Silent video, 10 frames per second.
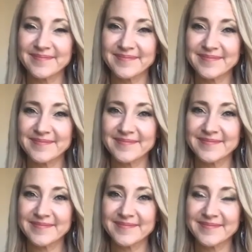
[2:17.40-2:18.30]

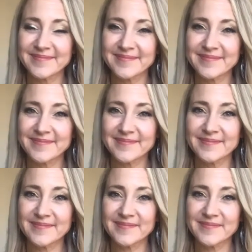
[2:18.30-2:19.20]

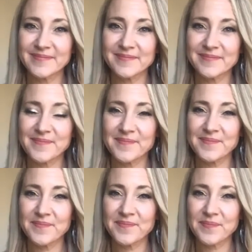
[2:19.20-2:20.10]

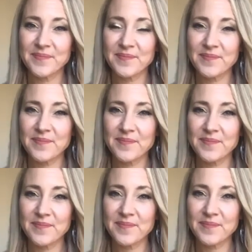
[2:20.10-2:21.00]

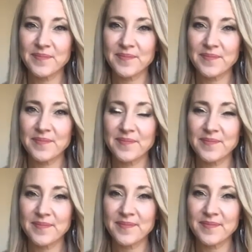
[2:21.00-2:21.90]

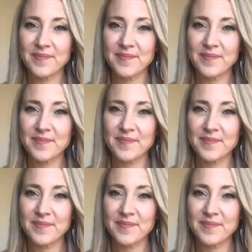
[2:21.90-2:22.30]
(silent)